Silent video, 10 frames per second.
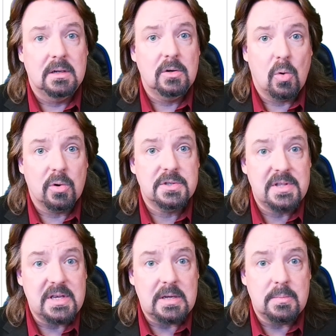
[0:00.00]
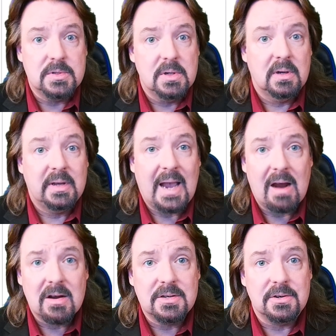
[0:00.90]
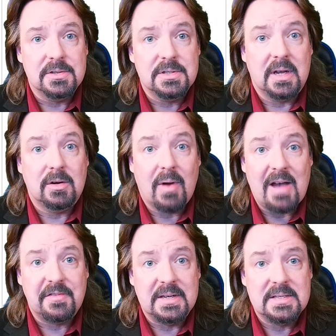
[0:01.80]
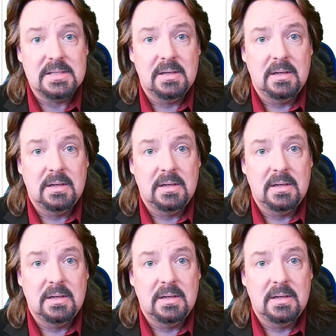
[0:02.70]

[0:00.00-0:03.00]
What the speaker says: course themes, characters, and graphics.